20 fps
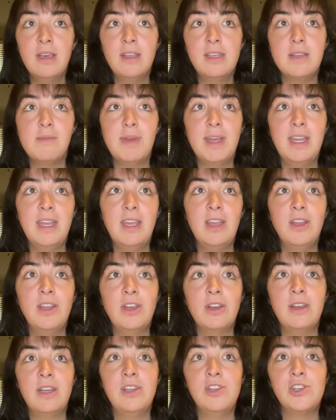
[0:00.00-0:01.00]
Depending on
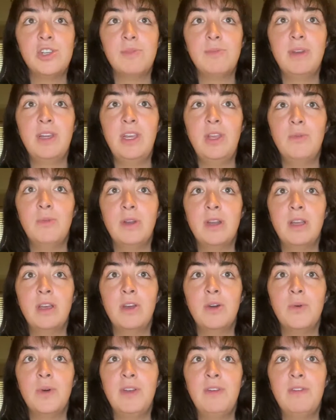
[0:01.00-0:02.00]
your instrument, you want to
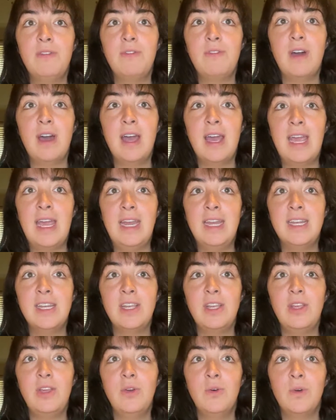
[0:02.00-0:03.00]
go and
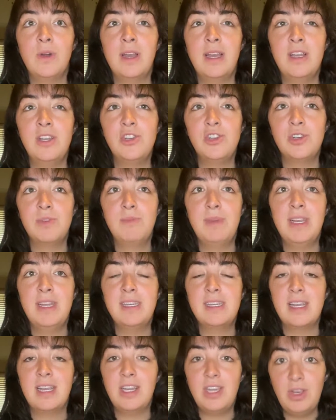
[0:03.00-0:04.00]
find your
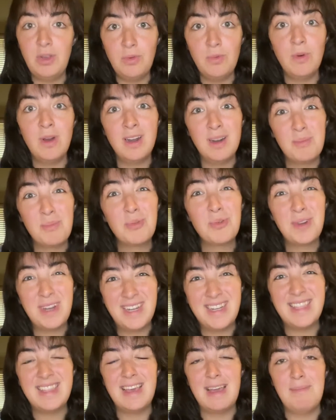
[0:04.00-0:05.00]
instrument and you want to
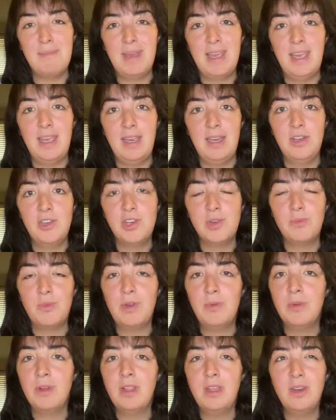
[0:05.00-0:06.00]
print that page.
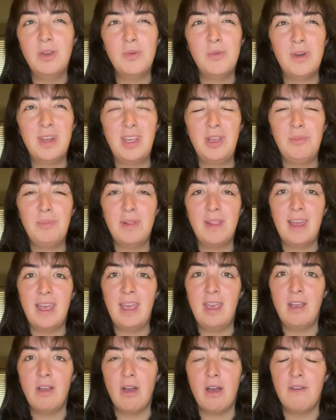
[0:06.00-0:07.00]
We really don't want you
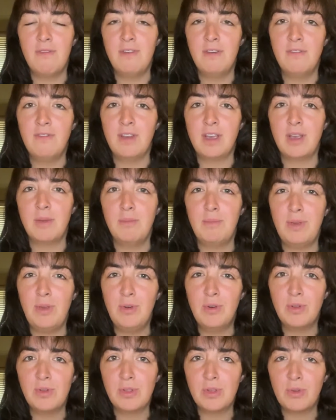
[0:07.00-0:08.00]
playing off of a
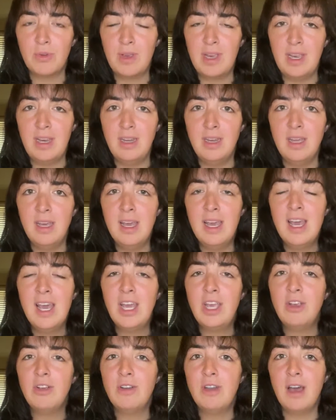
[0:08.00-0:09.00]
computer screen.
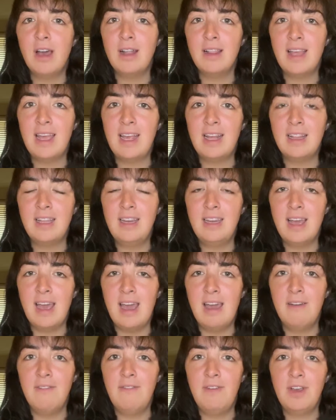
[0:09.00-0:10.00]
You're not likely to
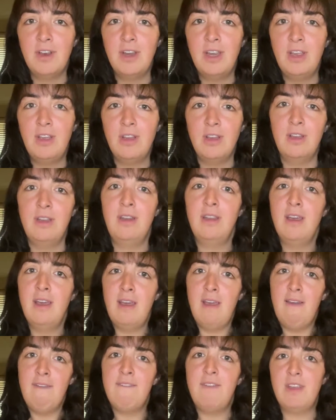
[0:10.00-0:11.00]
have very good
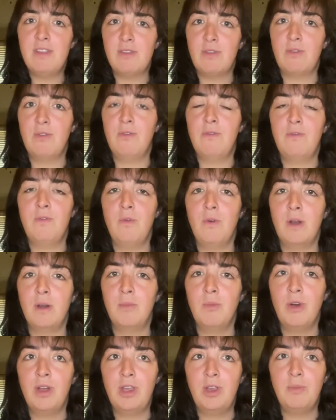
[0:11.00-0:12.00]
physical
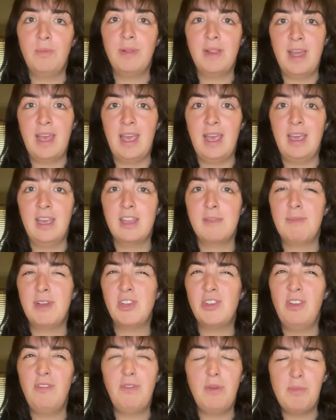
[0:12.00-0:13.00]
form while you play,
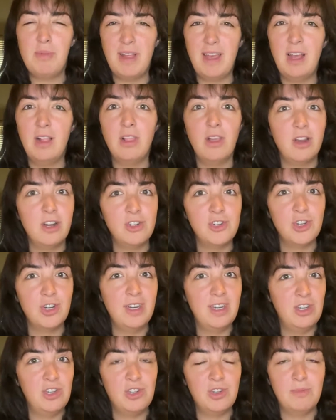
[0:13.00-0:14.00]
especially if you play a larger
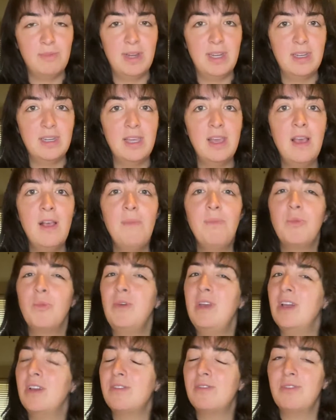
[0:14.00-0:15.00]
instrument.
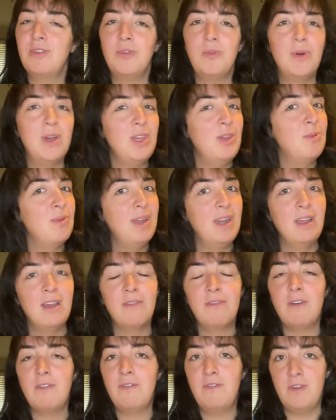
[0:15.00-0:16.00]
We also don't want you reading
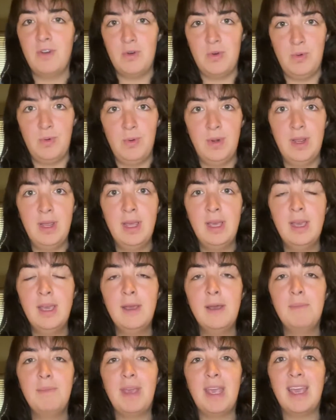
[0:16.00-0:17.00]
off a phone
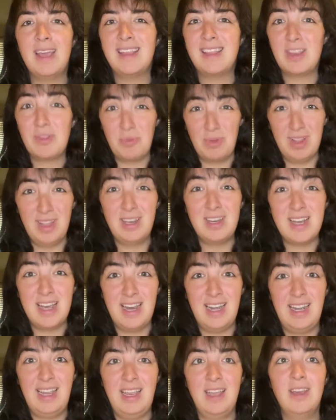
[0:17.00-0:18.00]
because it's really
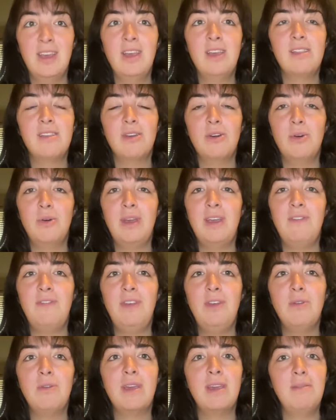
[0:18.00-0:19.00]
tiny. So if
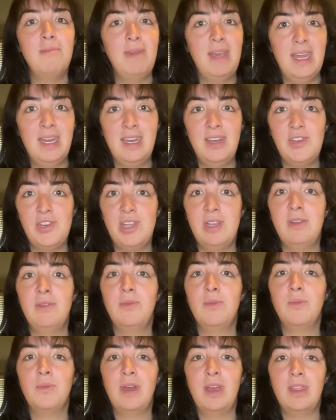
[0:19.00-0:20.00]
you can manage
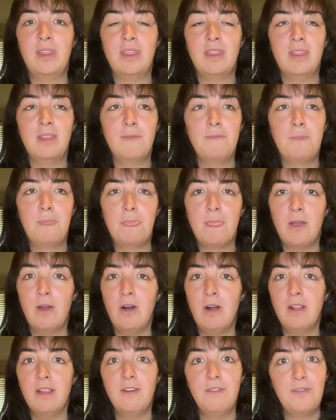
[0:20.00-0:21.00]
it with
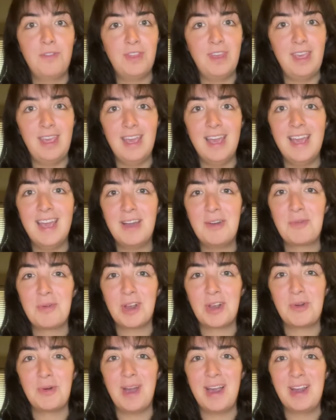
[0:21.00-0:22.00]
all of the
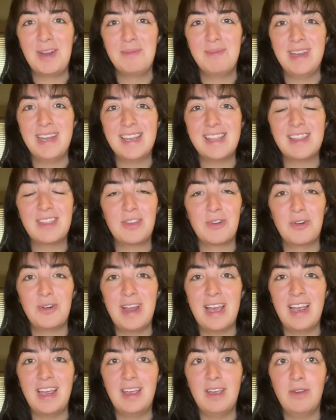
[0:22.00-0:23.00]
requirements thrown
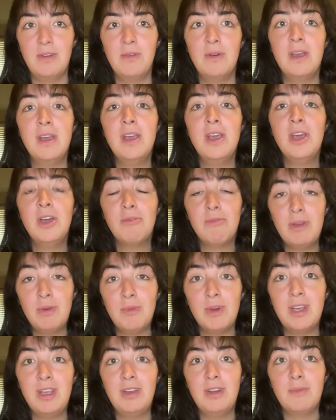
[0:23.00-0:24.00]
at you, we
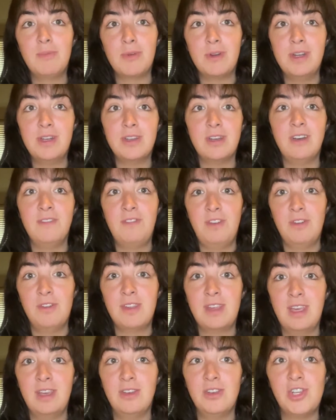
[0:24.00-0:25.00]
want you to print off your
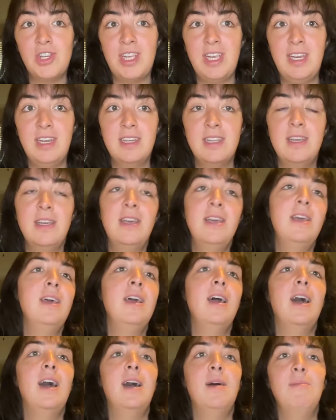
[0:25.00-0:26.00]
scale sheet.
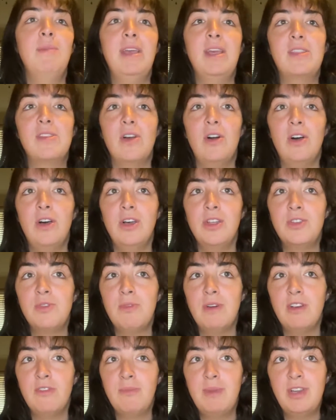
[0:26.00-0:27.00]
It's all
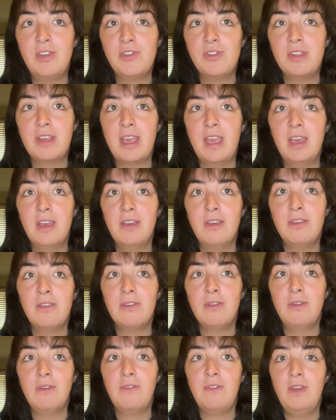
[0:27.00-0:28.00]
12 major scales,
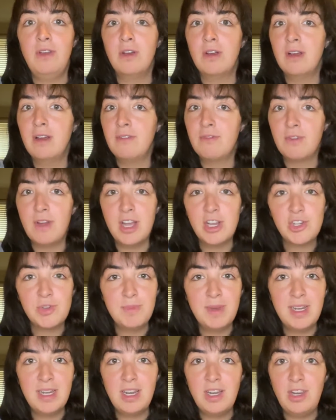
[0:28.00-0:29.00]
so if you're a
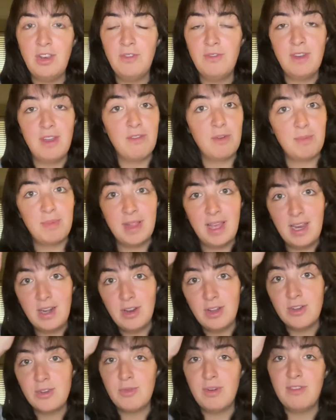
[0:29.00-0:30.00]
freshman and you've never played
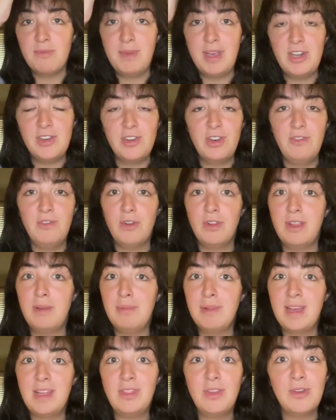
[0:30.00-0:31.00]
all 12 major, you've only
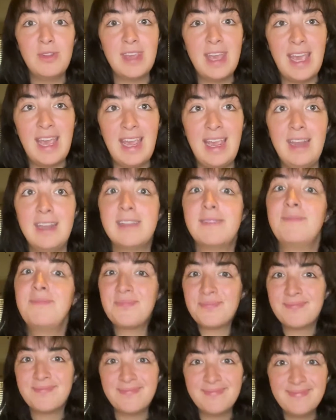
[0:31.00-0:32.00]
played those 8,
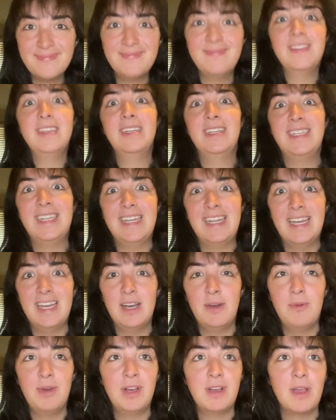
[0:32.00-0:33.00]

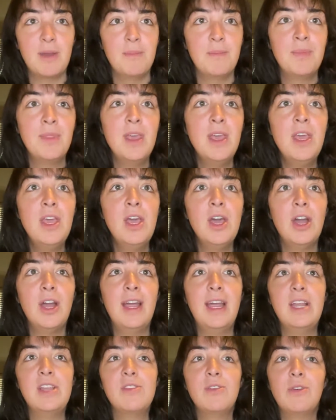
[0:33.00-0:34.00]
ta-da, welcome. All
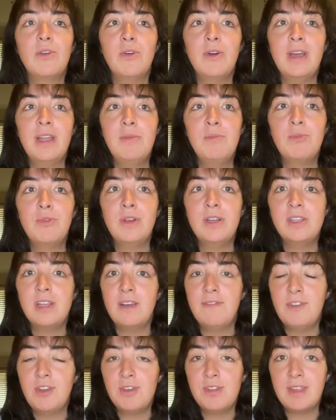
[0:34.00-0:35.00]
right, so go ahead and print
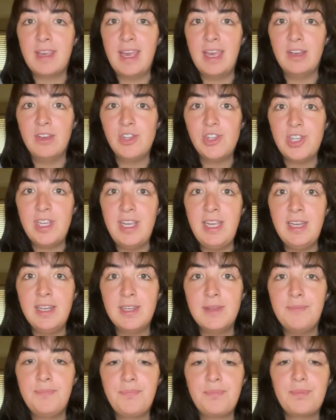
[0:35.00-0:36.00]
off your scale
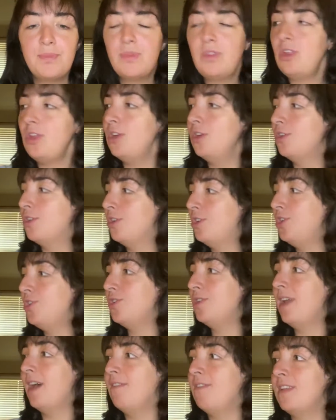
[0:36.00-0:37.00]
sheet. So you
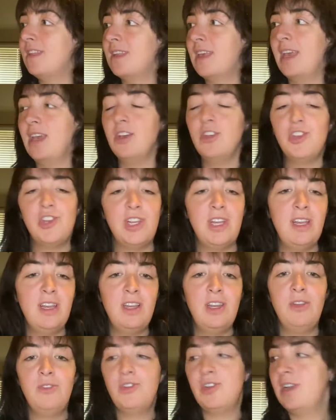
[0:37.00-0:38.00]
should have a scale sheet
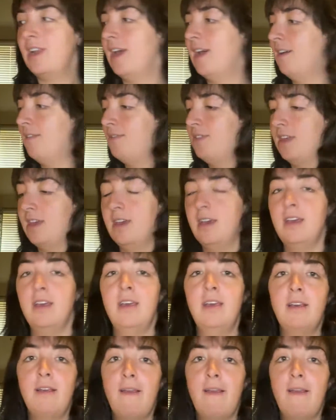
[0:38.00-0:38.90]
and you should have the